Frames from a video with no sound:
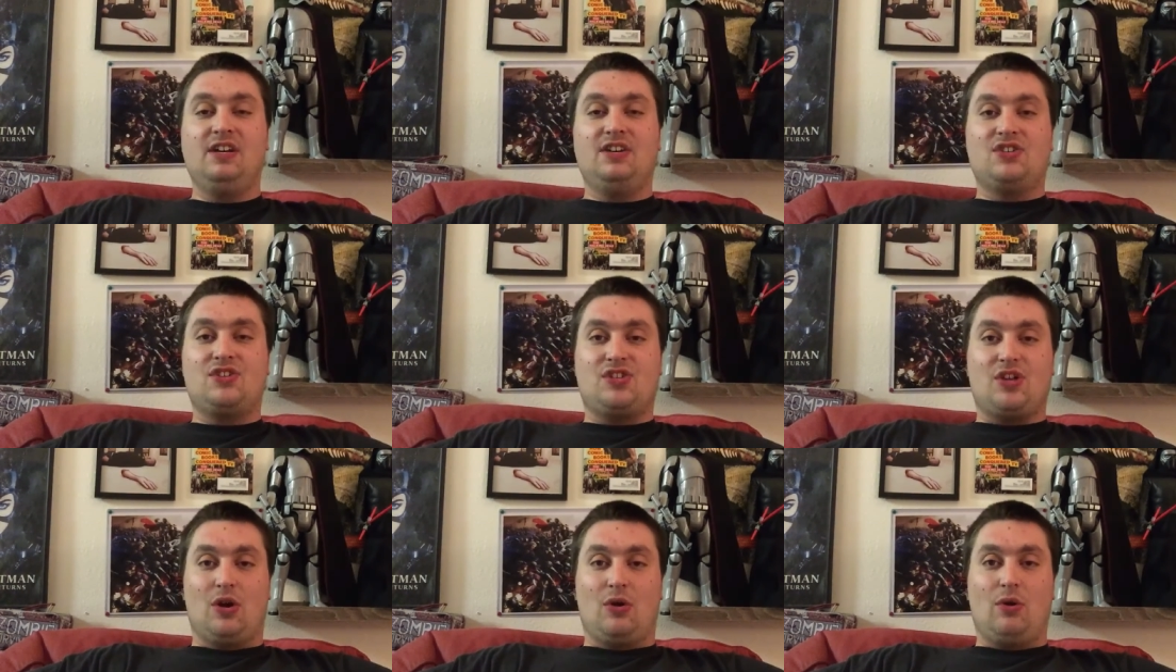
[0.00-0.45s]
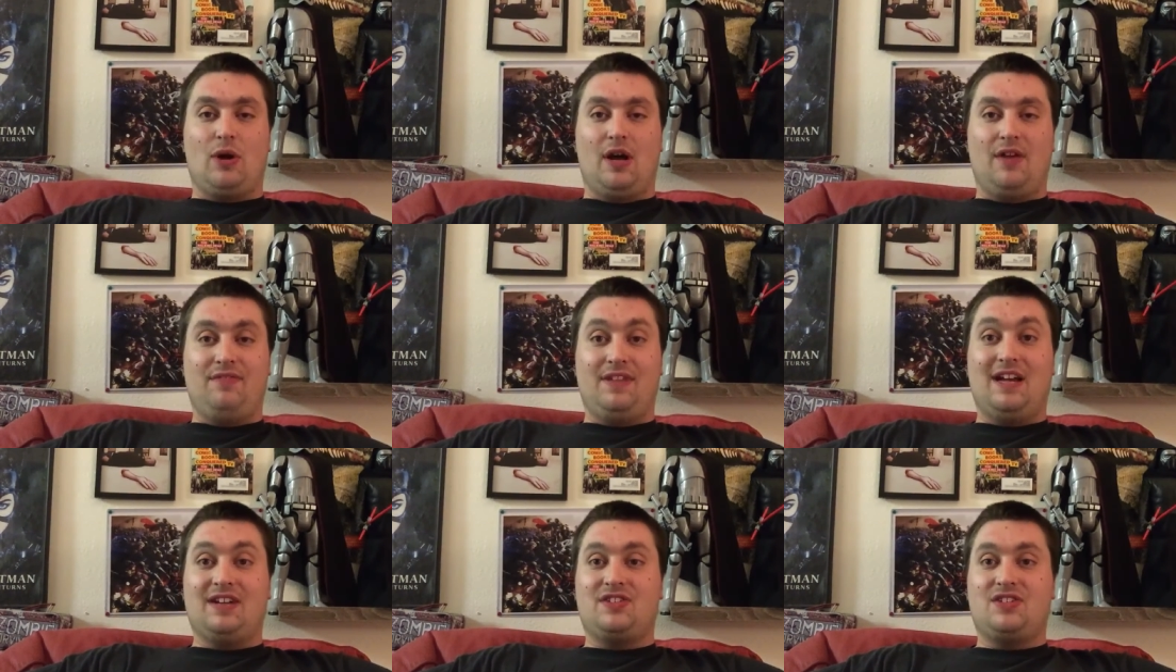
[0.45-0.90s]
So
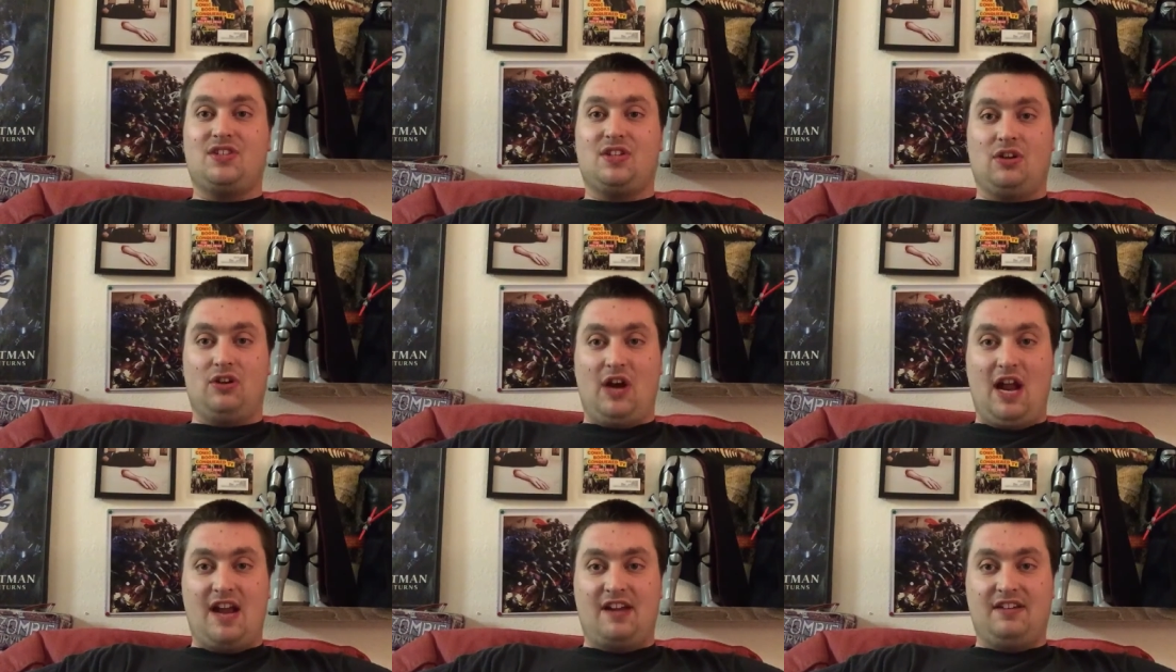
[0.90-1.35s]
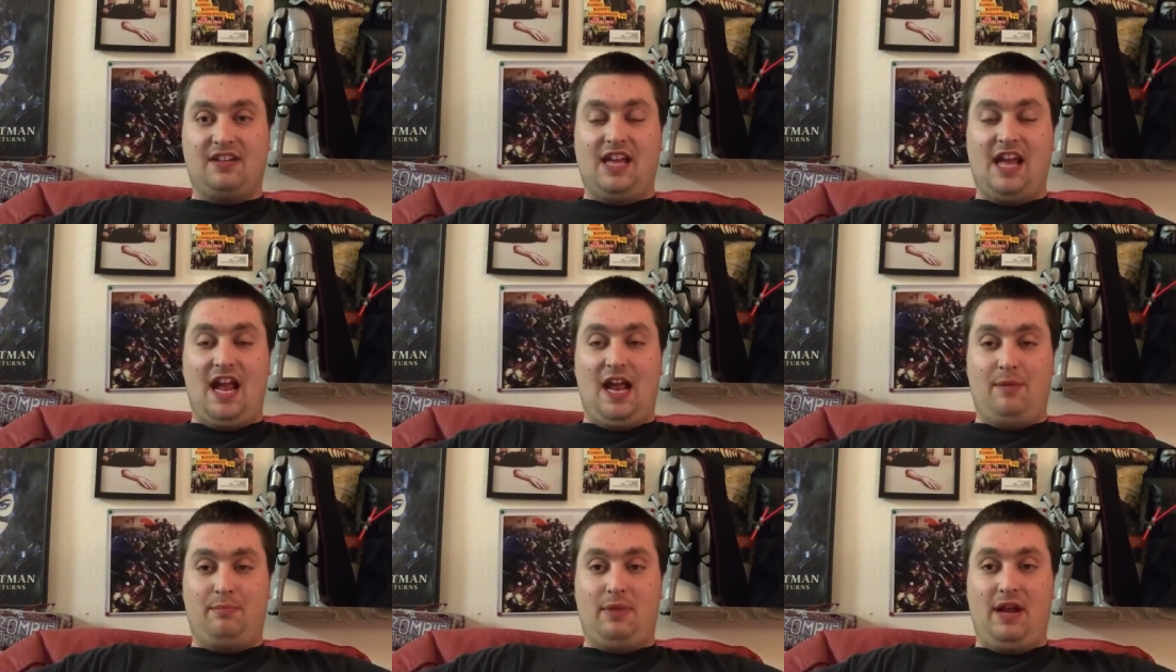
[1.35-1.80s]
uh, that's their end
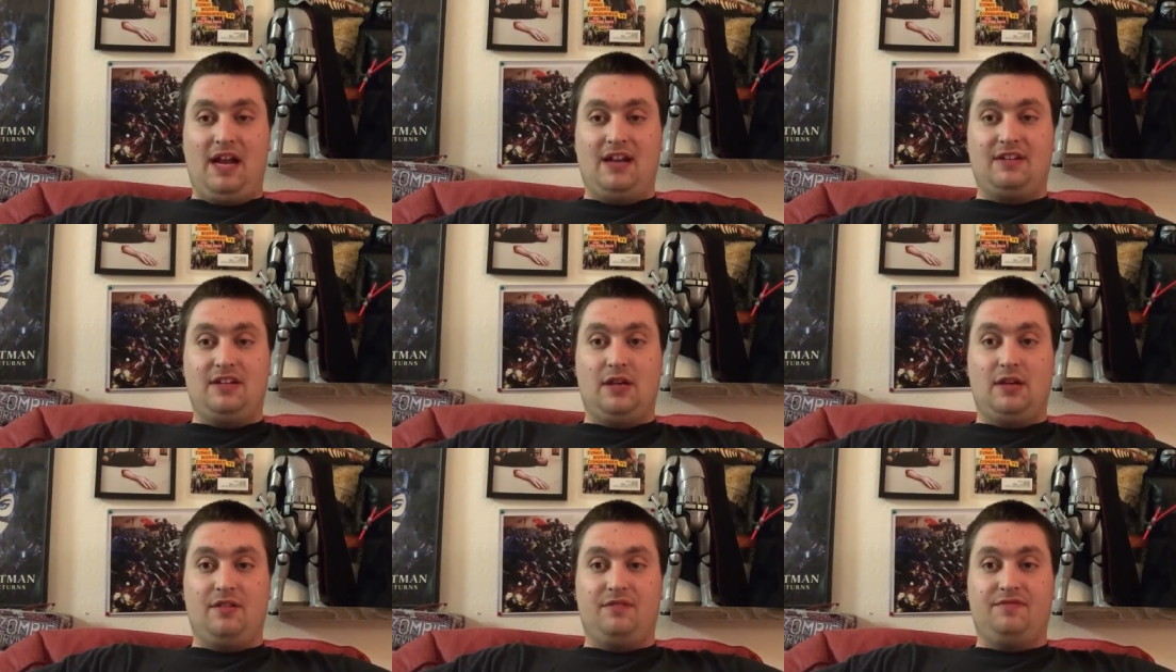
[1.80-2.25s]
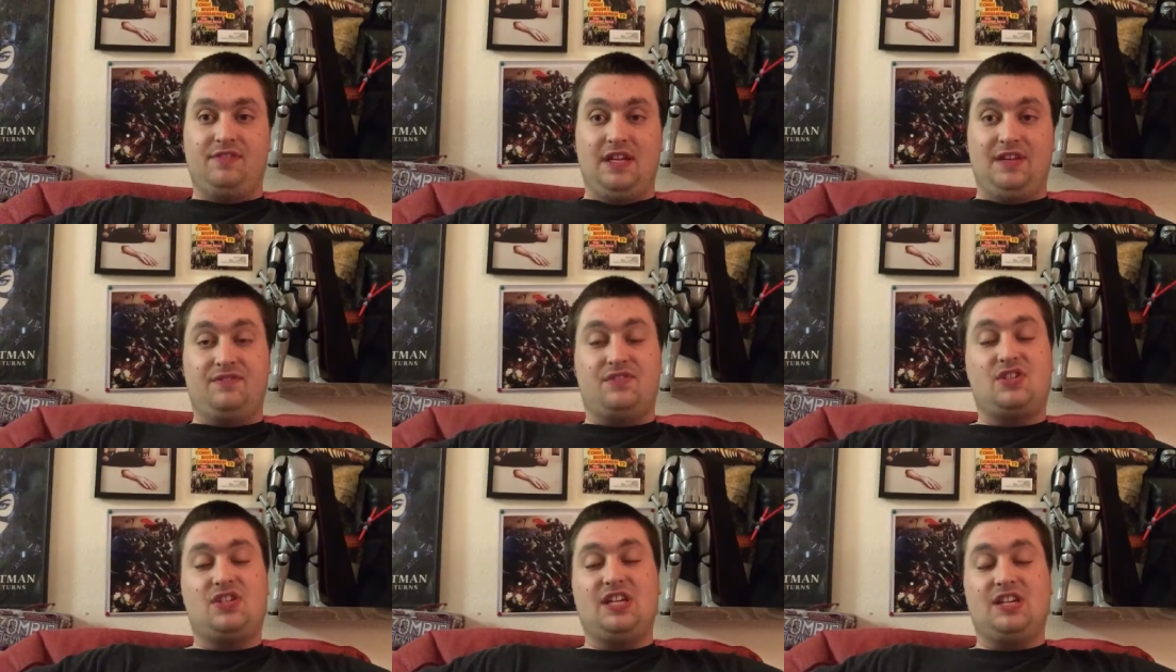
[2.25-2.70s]
game and uh,
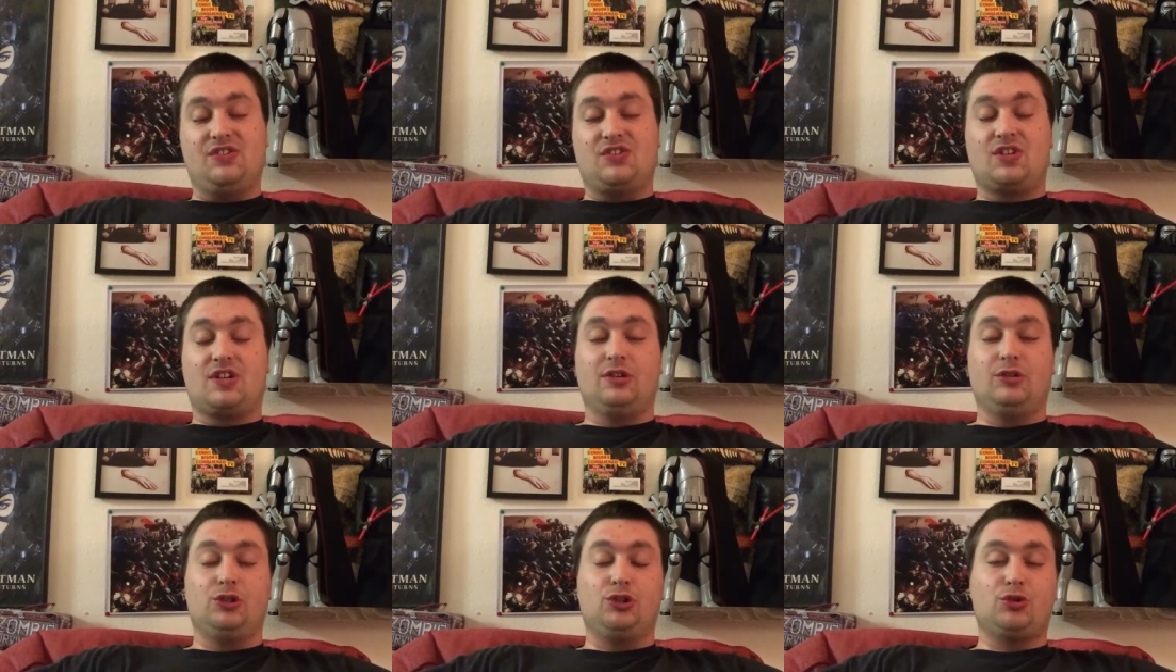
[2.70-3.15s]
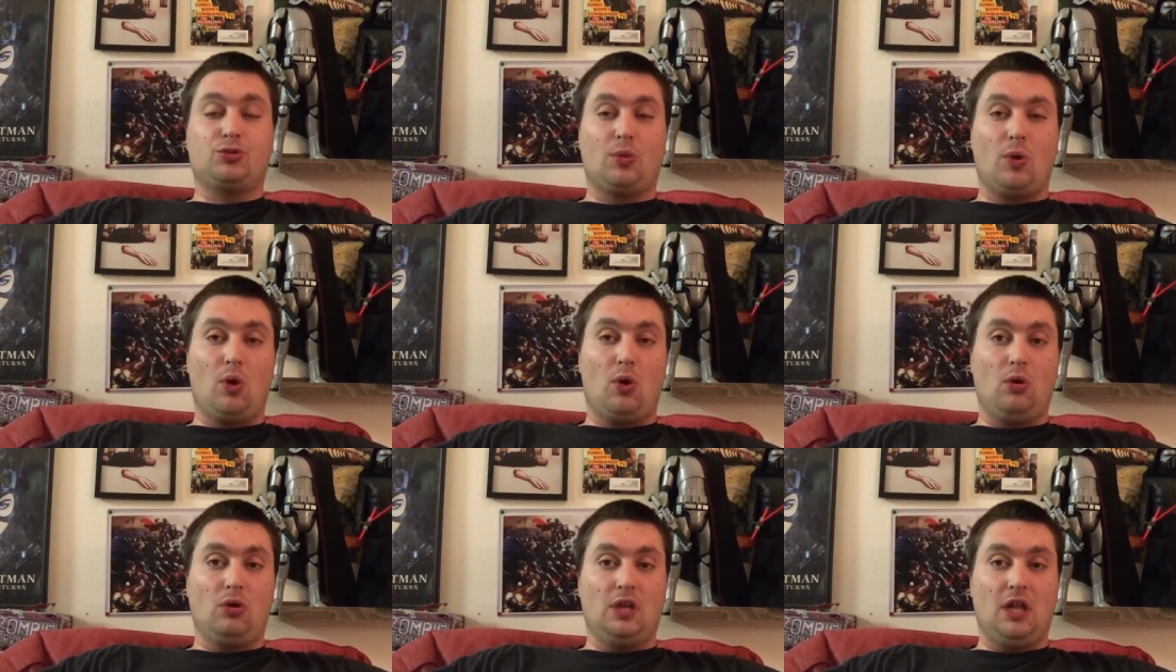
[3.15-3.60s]
they've seized
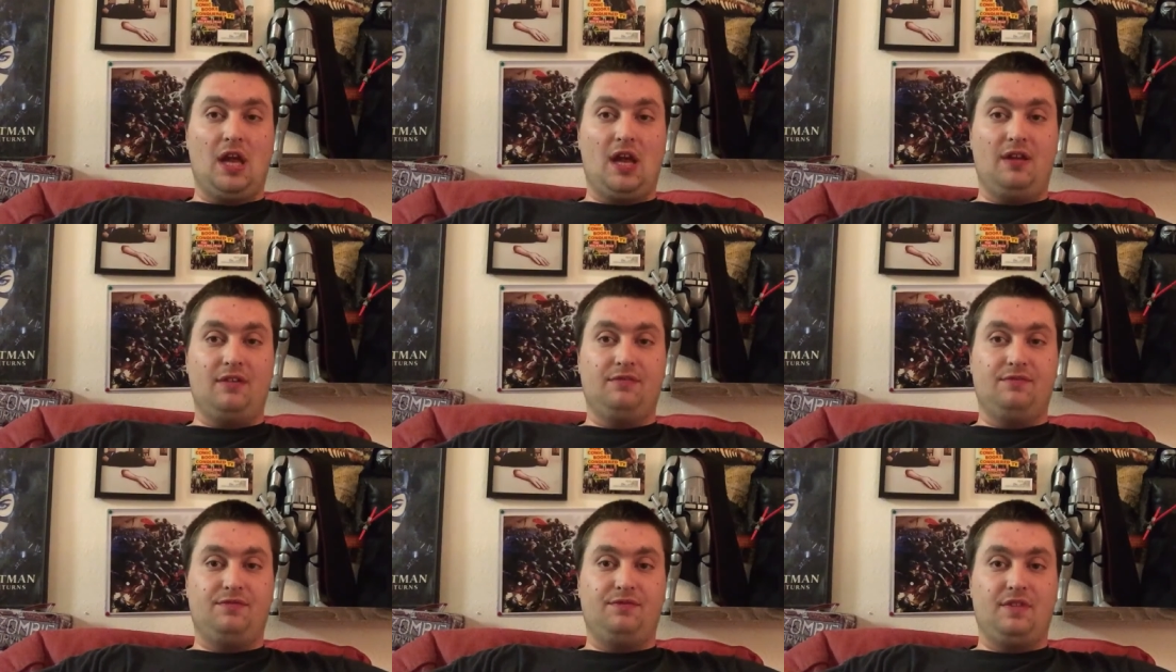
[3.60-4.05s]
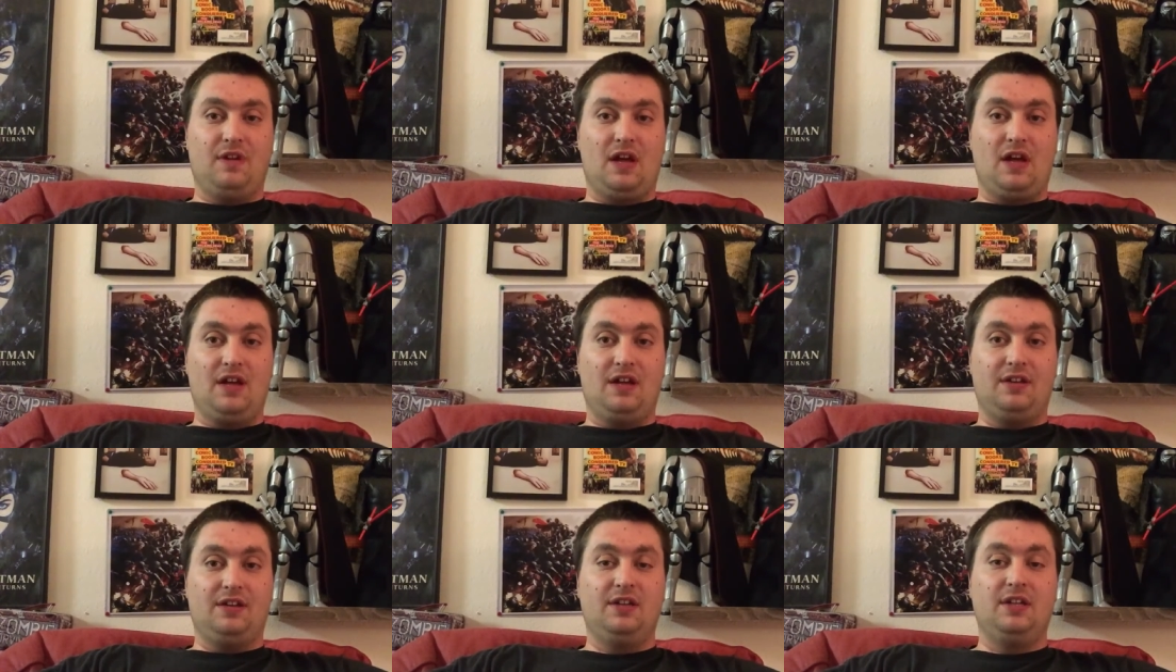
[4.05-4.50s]
control of
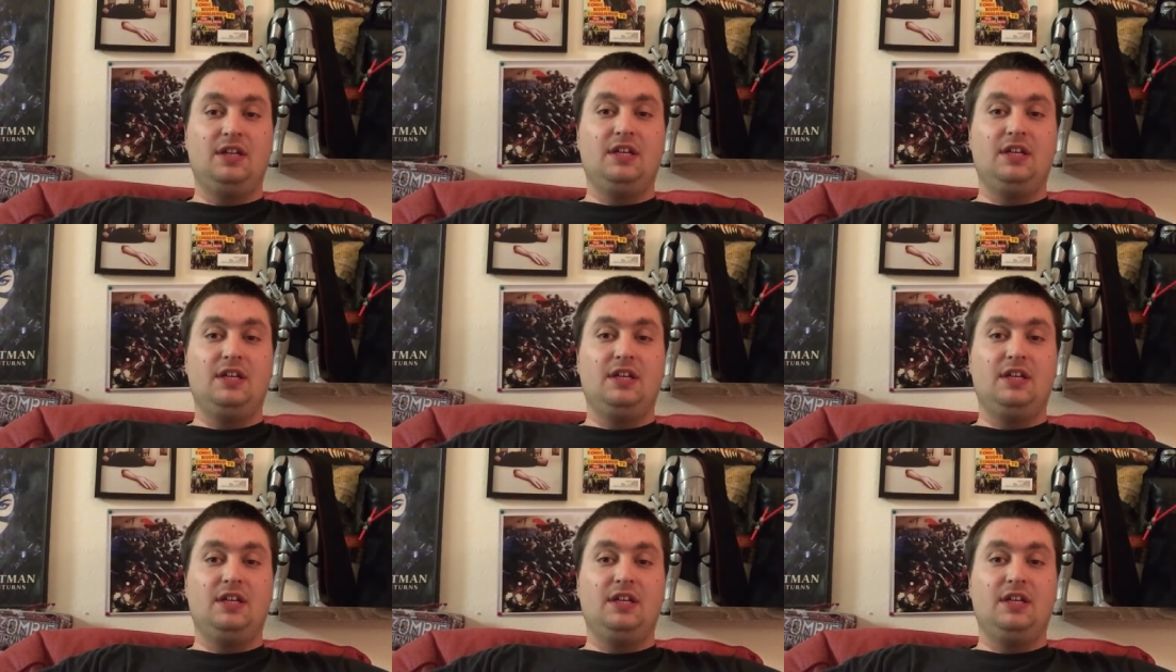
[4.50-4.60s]
uh,